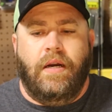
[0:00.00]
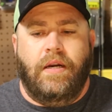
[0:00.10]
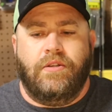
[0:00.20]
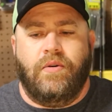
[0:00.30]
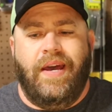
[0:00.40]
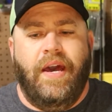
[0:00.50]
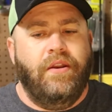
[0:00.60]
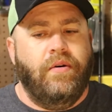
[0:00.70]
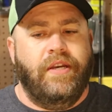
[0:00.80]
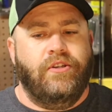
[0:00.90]
So I had
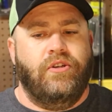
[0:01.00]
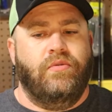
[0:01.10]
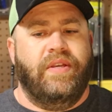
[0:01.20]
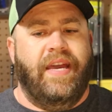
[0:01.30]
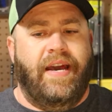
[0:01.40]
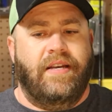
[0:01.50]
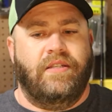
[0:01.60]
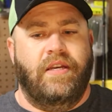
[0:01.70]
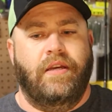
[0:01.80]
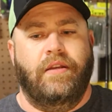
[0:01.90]
no issues with
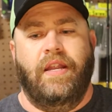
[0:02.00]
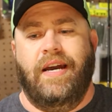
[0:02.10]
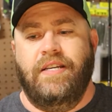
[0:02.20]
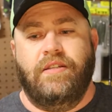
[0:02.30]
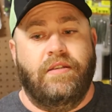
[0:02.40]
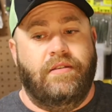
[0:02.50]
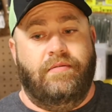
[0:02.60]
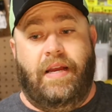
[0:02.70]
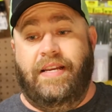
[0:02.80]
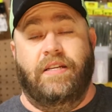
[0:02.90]
casting. Nice,
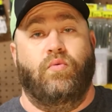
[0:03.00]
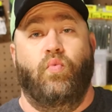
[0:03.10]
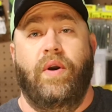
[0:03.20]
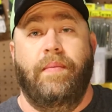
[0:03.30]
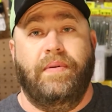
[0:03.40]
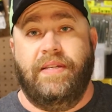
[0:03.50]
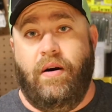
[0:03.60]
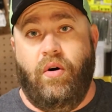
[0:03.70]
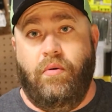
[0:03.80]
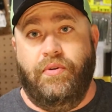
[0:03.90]
I guess, whip is
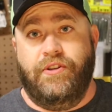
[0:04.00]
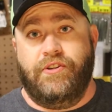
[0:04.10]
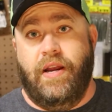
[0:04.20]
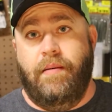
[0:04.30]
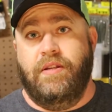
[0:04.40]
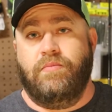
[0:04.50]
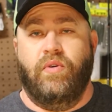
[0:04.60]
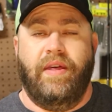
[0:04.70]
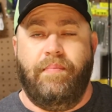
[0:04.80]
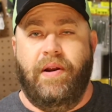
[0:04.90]
how I will describe it. It's
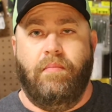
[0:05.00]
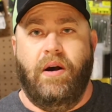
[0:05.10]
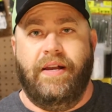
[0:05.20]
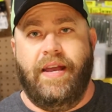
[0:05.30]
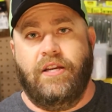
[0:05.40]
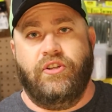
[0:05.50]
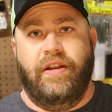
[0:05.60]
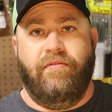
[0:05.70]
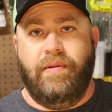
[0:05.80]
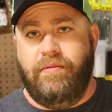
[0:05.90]
more that parabolic action that
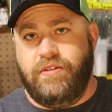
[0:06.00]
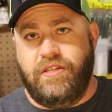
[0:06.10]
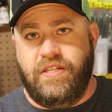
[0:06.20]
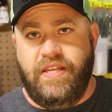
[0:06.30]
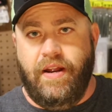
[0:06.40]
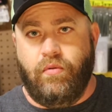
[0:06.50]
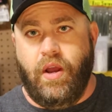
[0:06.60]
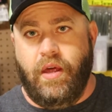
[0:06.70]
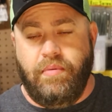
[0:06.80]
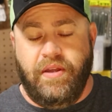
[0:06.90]
everybody wants to see, that
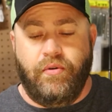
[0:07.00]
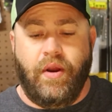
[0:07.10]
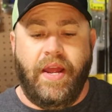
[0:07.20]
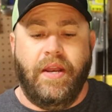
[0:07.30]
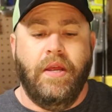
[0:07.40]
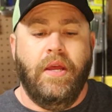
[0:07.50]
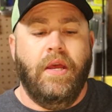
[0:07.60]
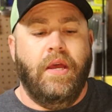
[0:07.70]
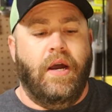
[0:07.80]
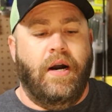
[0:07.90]
rod bend, right?
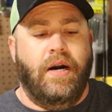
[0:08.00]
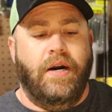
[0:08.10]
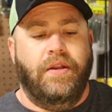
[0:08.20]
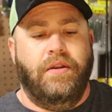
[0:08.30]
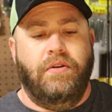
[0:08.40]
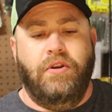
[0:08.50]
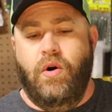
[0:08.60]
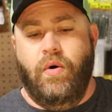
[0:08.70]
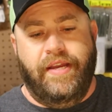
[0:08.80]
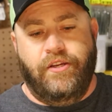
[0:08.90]

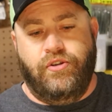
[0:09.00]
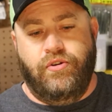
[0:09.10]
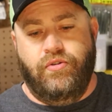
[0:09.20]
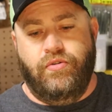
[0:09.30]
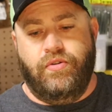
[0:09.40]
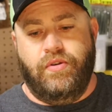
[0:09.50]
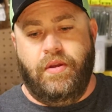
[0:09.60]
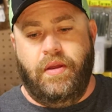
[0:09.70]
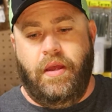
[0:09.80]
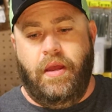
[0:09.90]
No issues
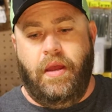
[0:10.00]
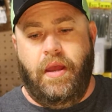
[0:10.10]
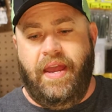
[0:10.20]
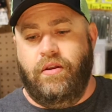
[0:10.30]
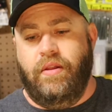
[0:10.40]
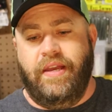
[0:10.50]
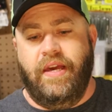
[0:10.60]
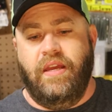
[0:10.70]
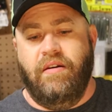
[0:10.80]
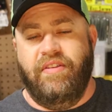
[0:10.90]
handling
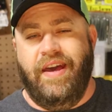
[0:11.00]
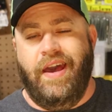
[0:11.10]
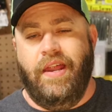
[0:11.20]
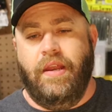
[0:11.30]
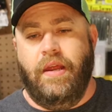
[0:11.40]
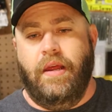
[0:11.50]
any of that.